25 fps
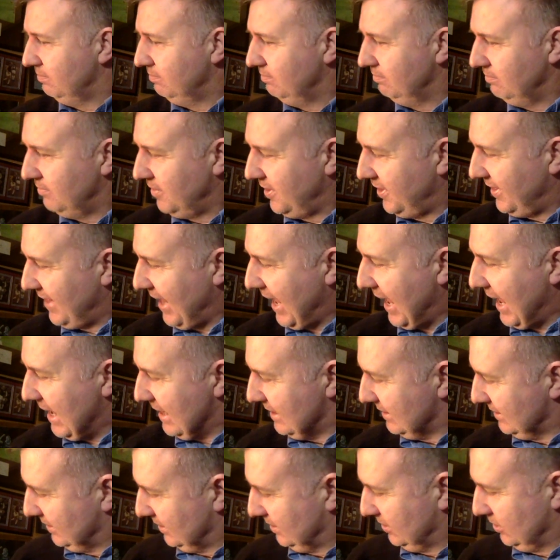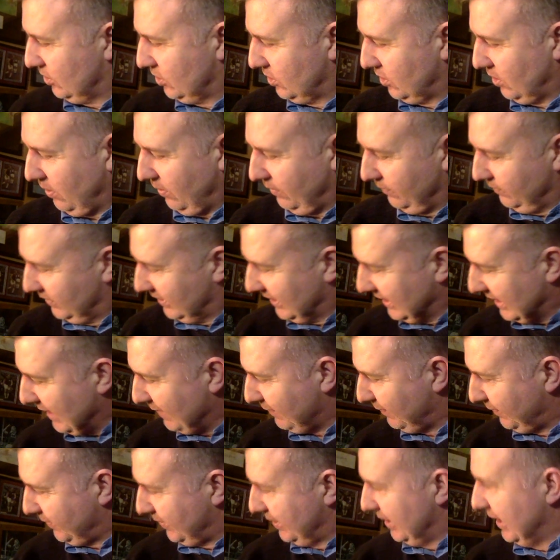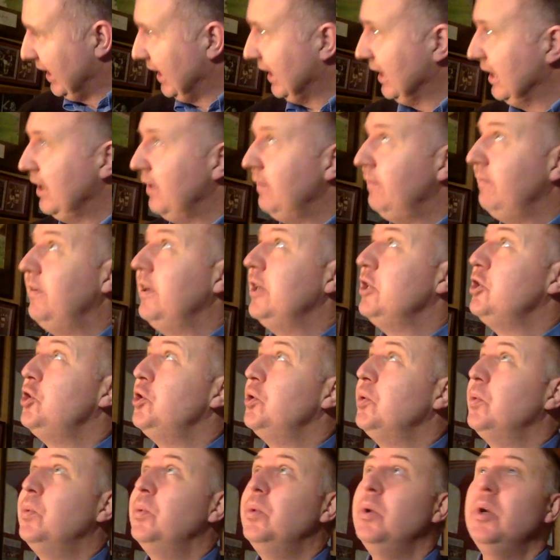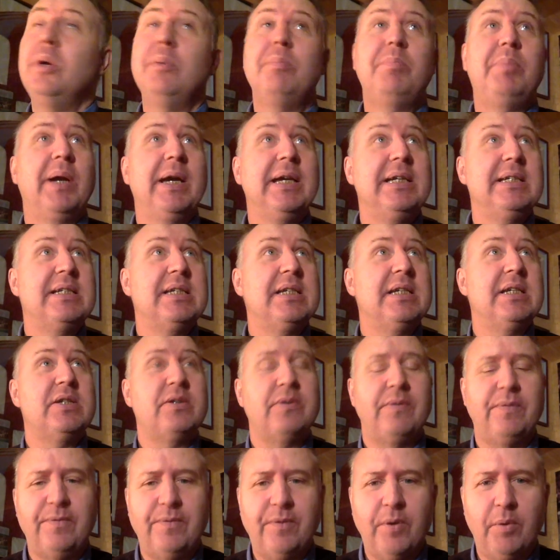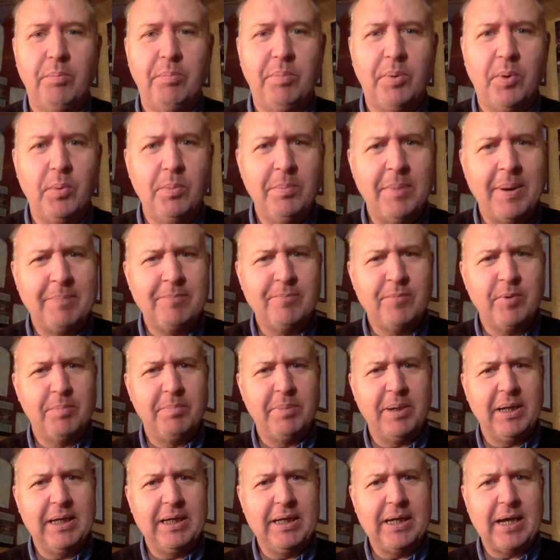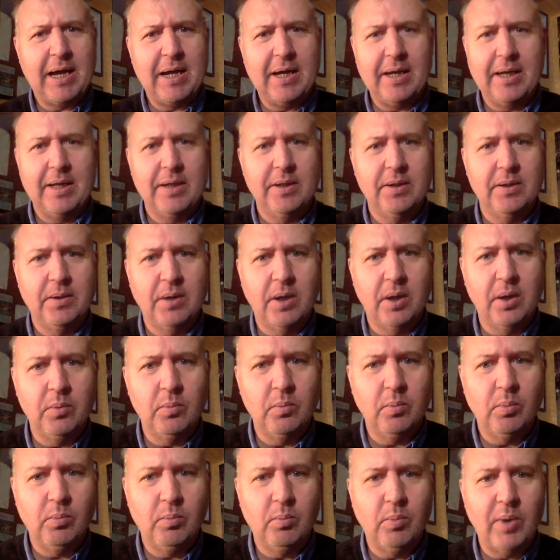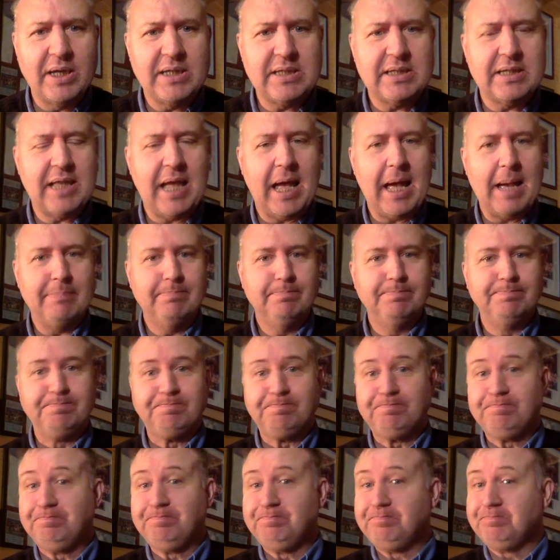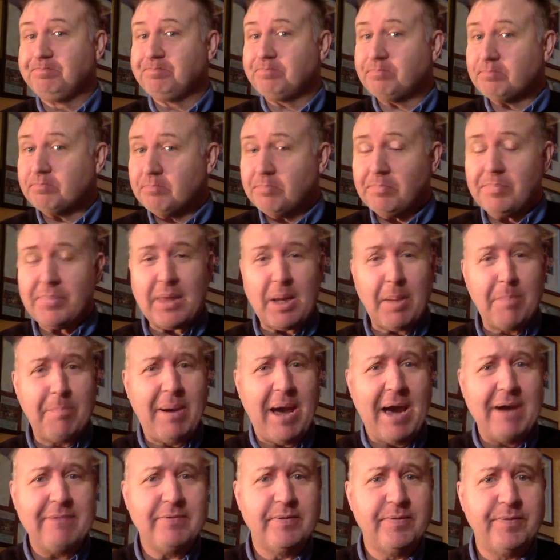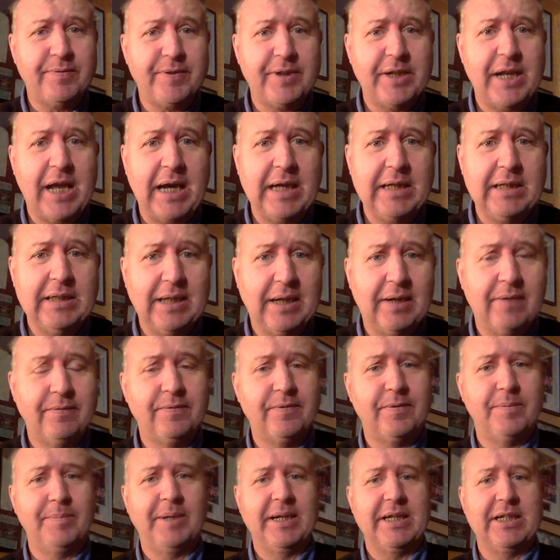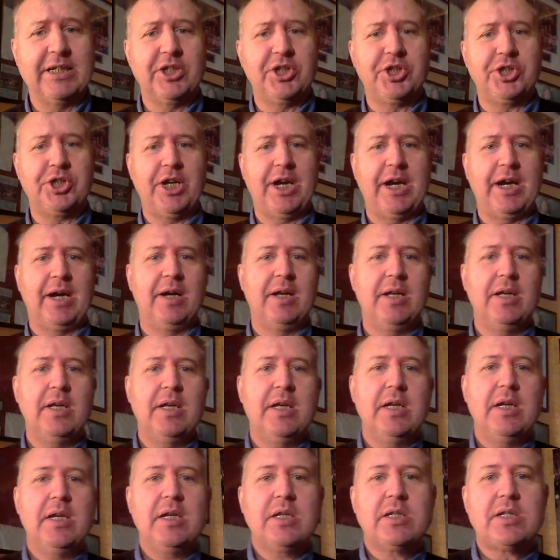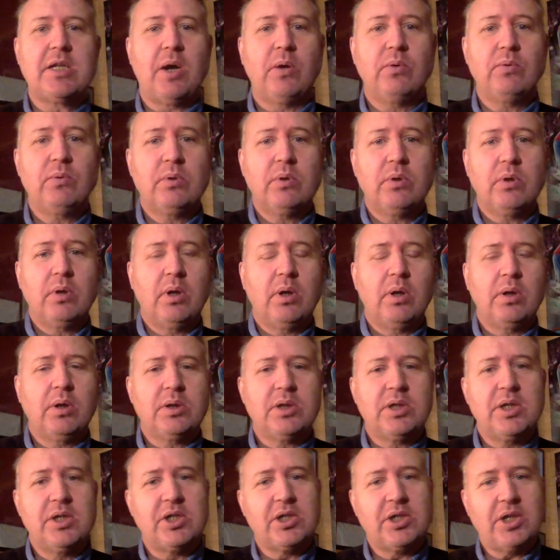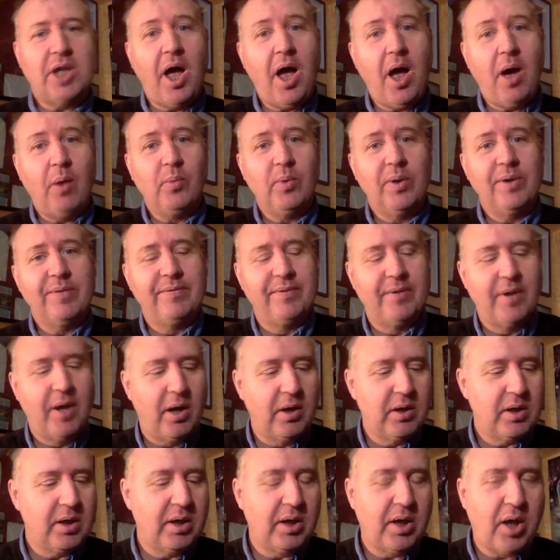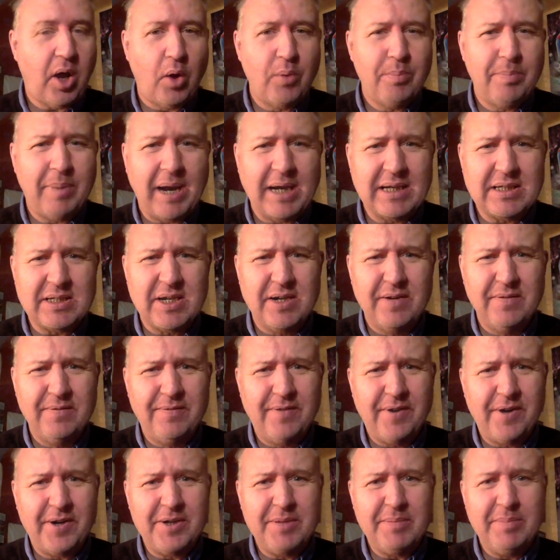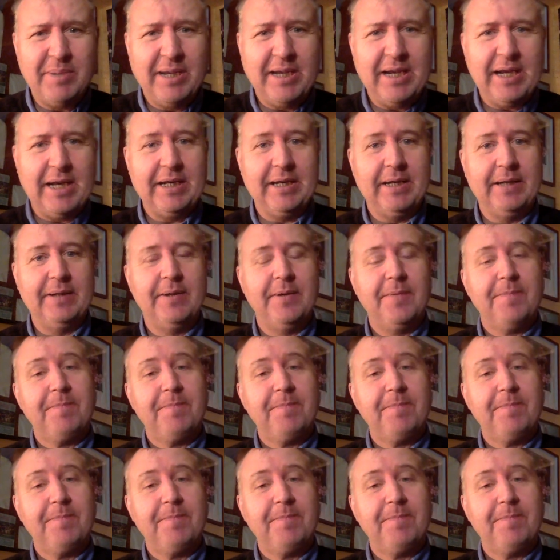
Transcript: thousands of different individual pieces of football memorabilia and West Ham paraphernalia for me to share. So to start with, I'm going to go back to the very beginning,